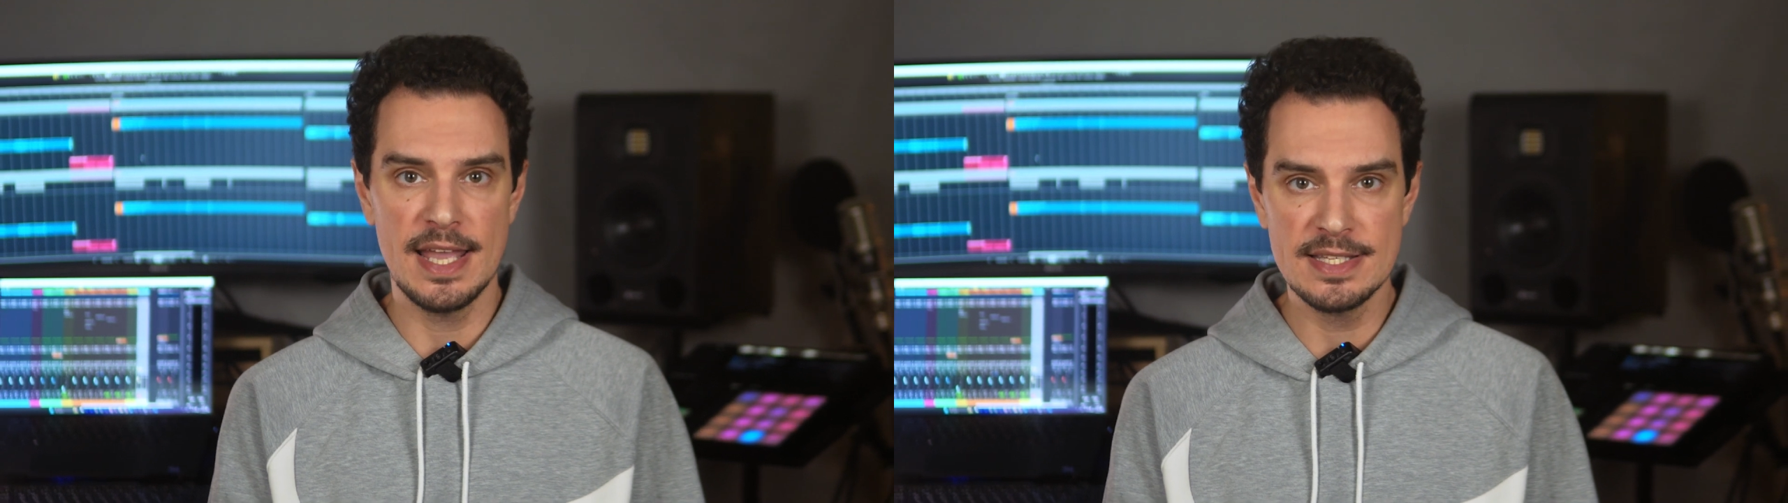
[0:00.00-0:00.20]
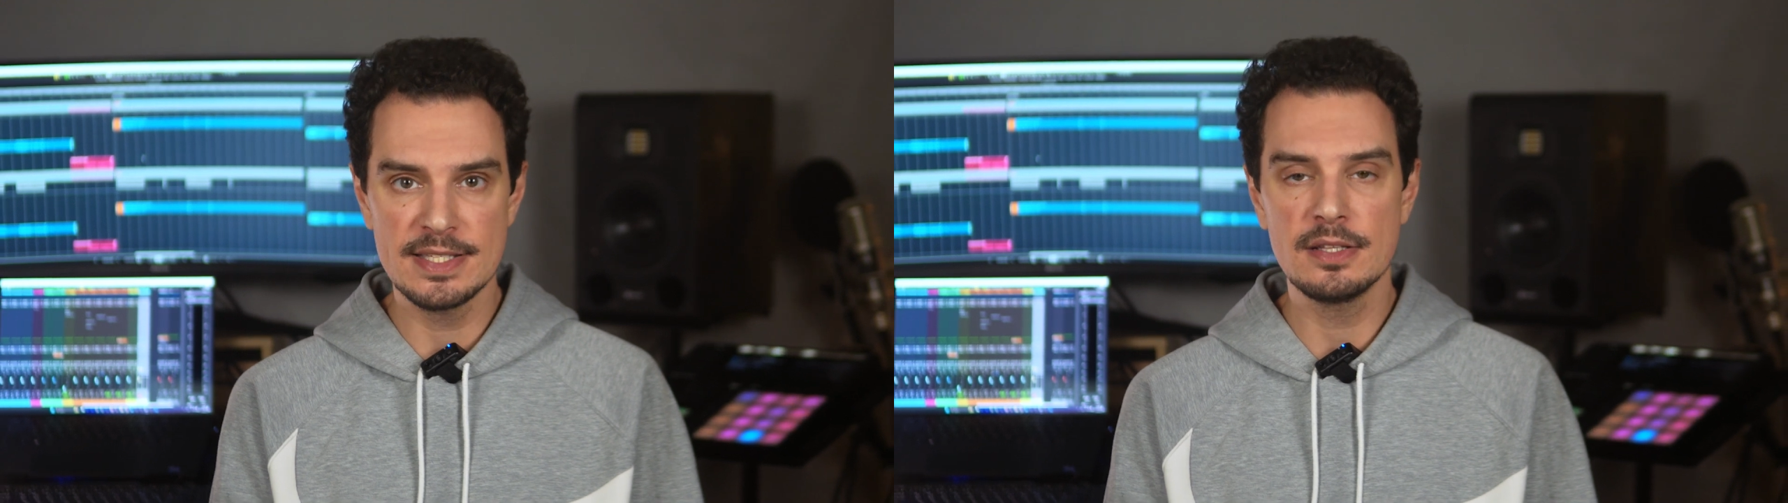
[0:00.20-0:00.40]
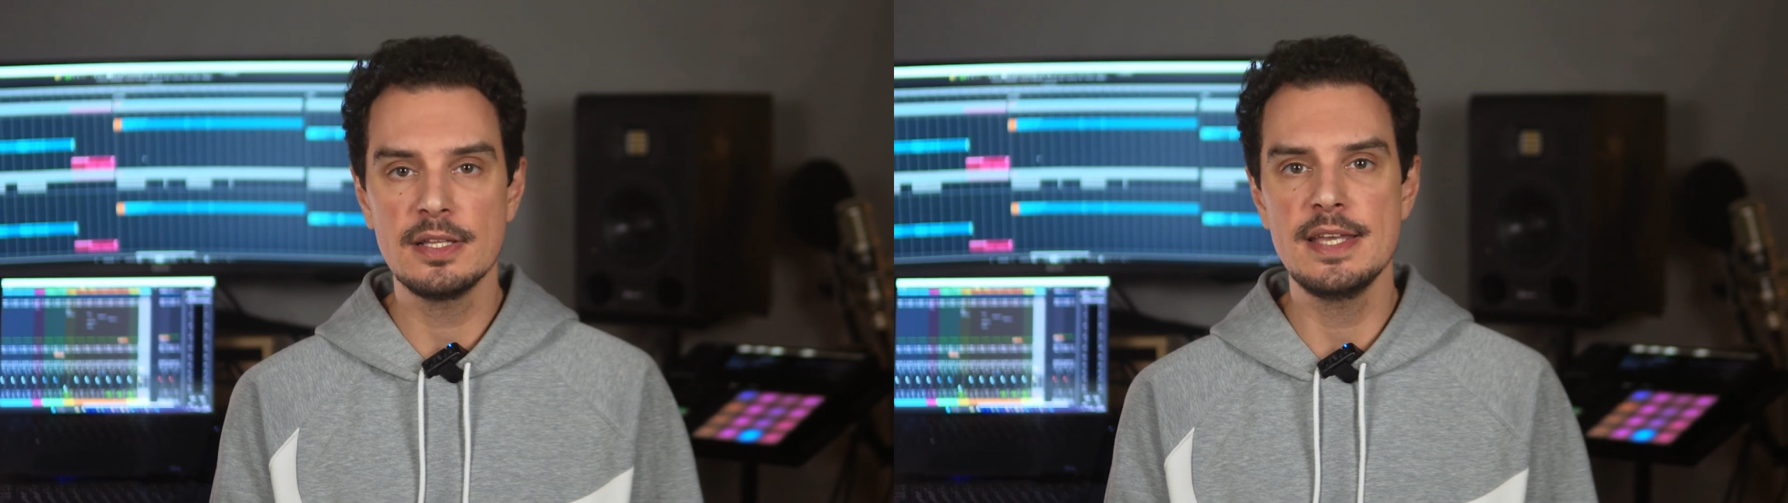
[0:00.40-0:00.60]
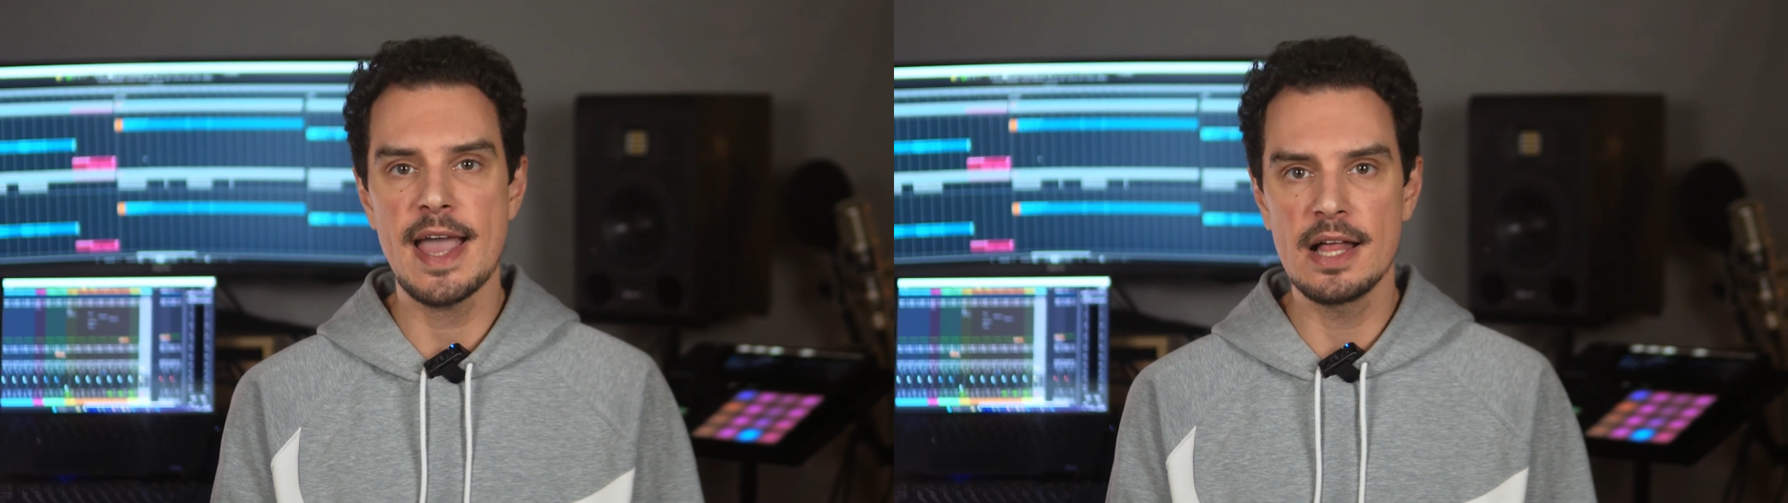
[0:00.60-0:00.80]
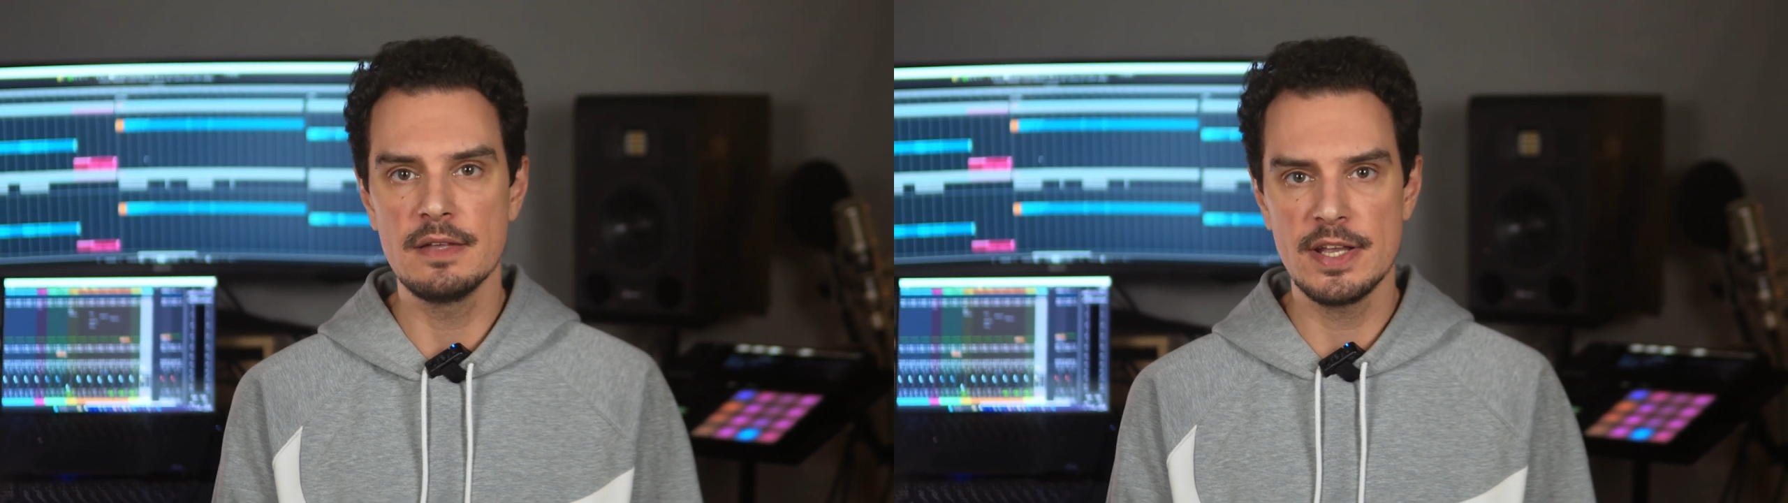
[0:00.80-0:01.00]
instantly
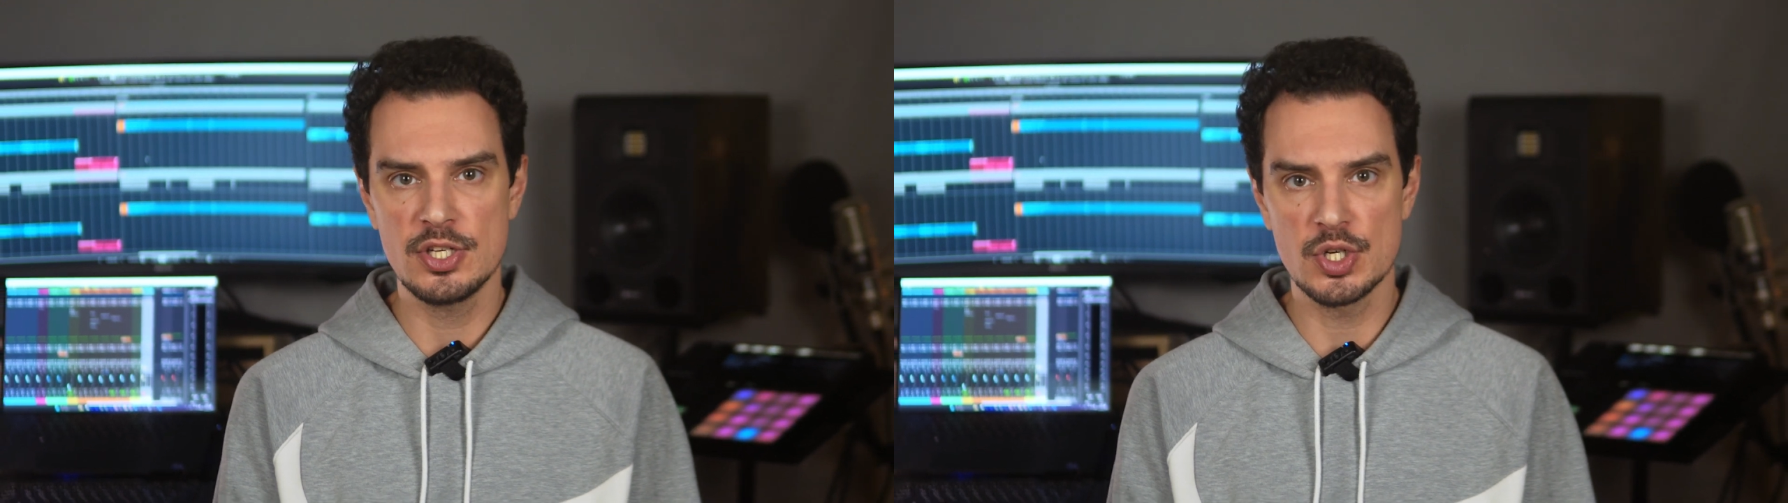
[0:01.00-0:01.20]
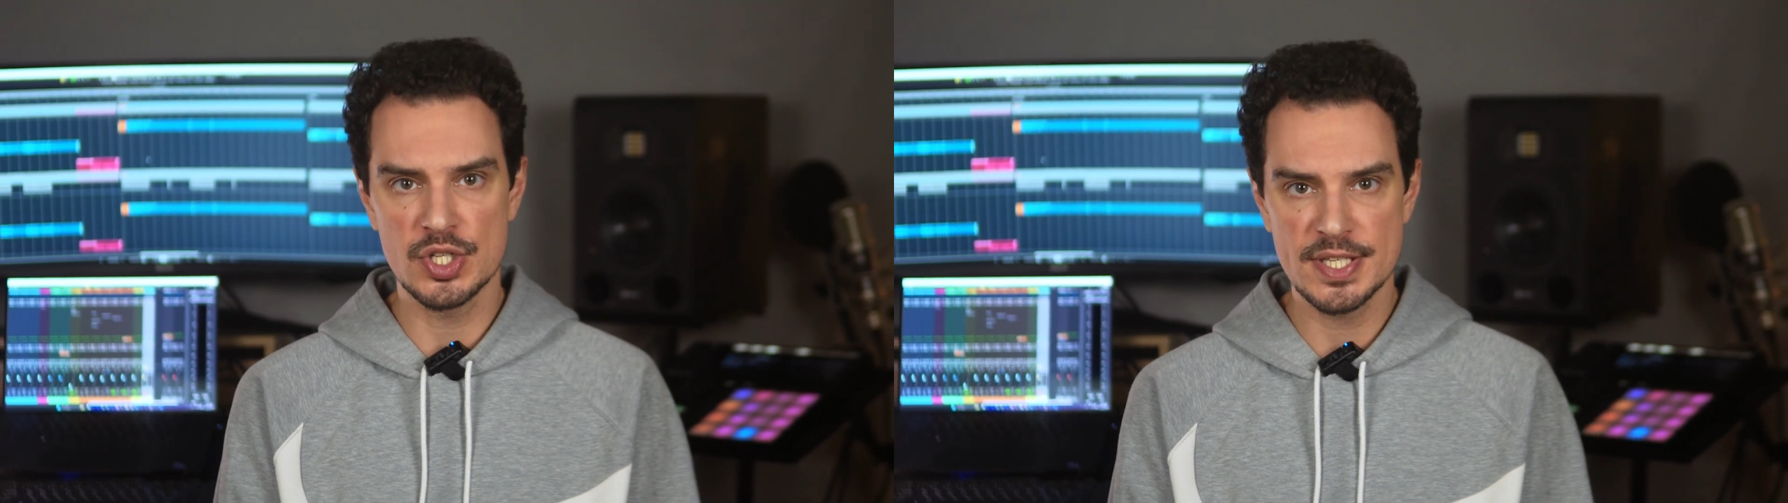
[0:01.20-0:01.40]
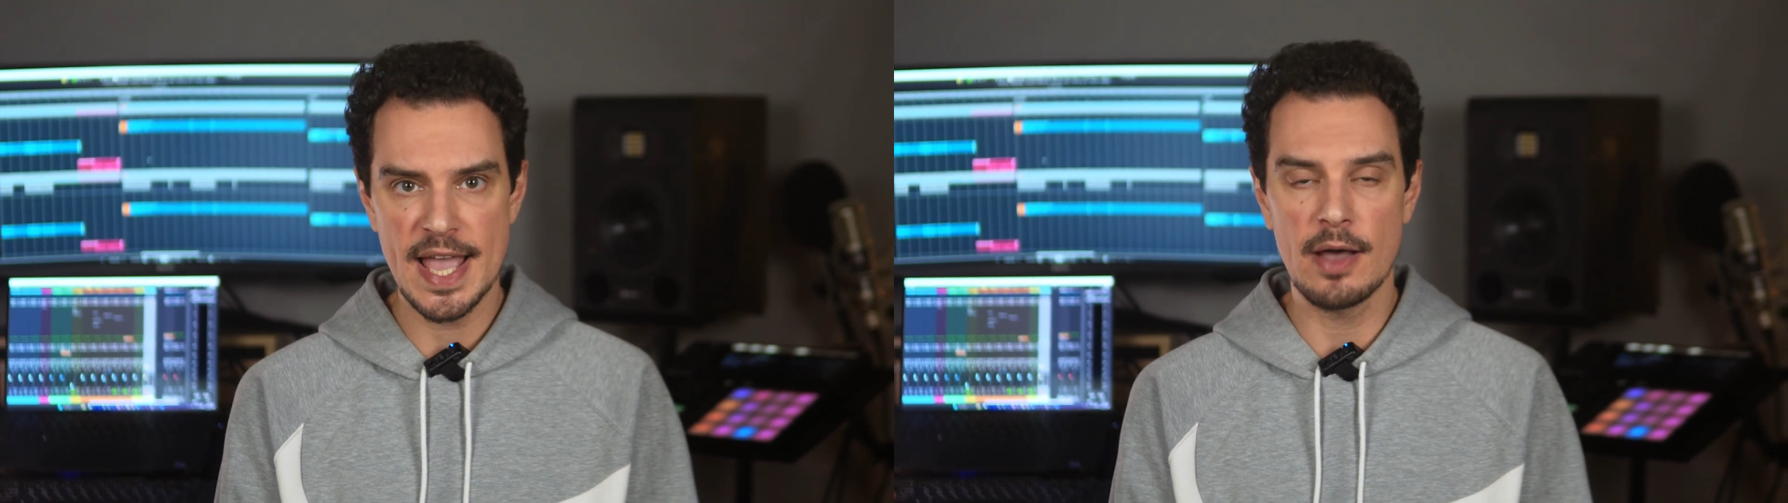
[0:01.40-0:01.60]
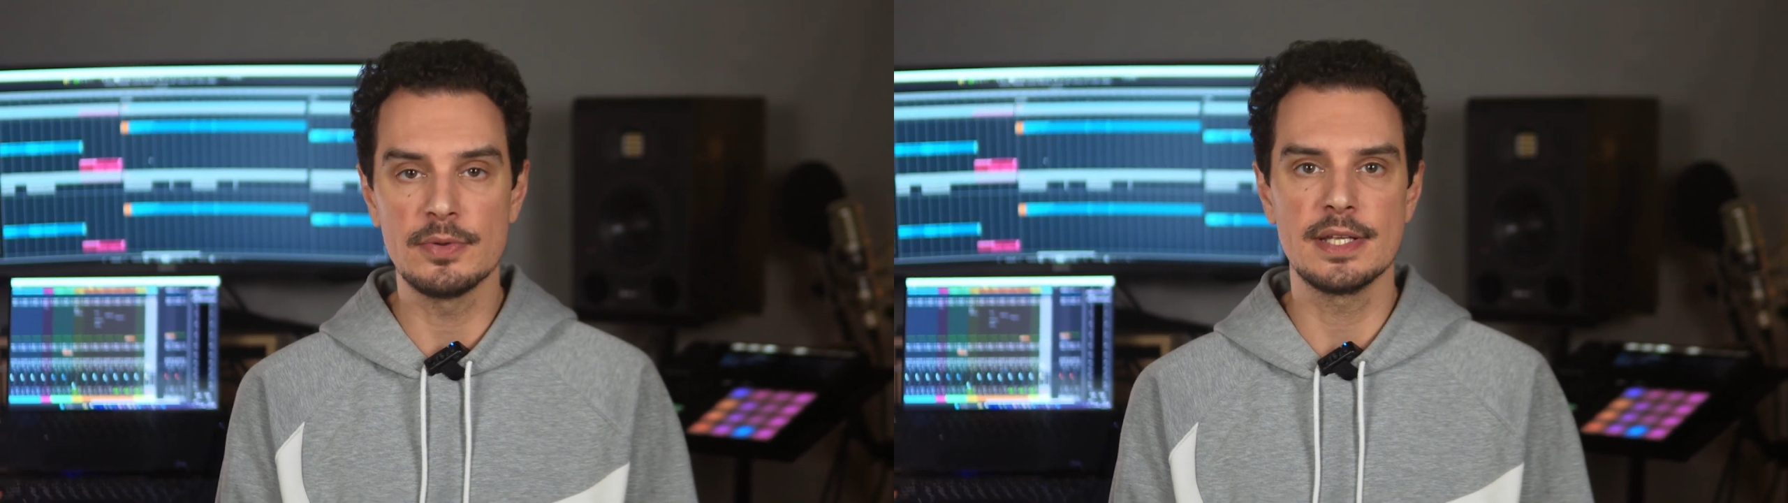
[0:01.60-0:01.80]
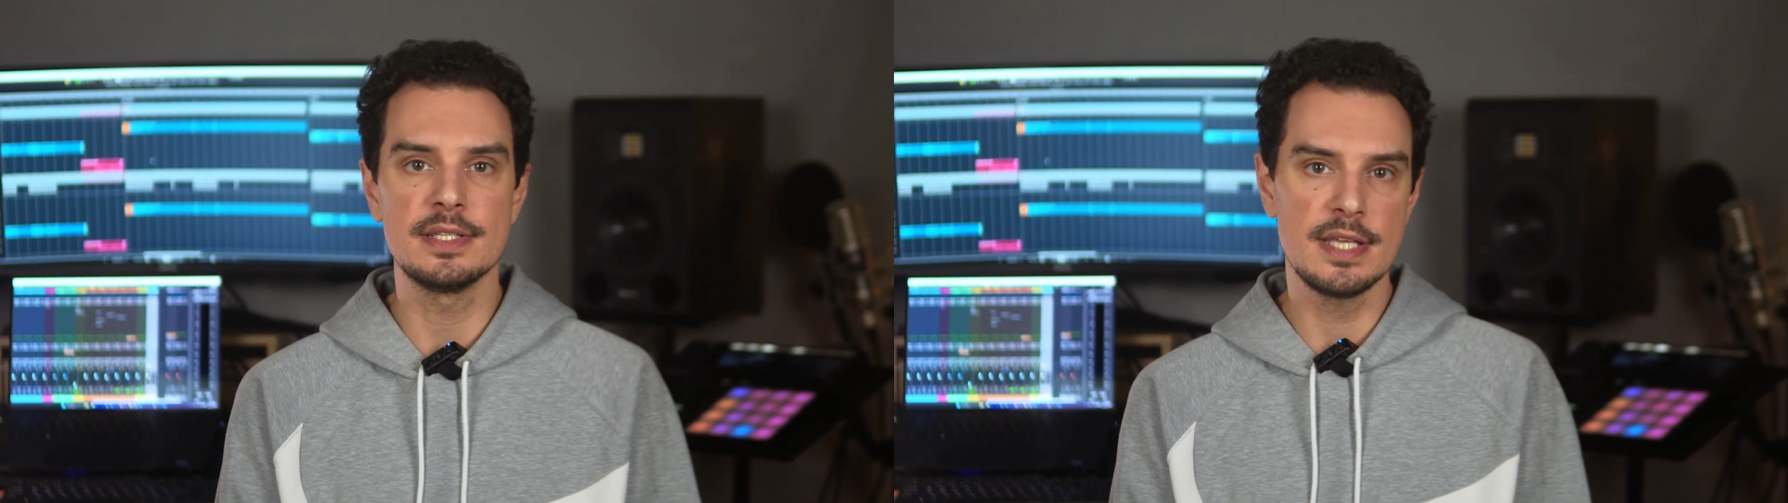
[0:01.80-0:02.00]
elevate your sound and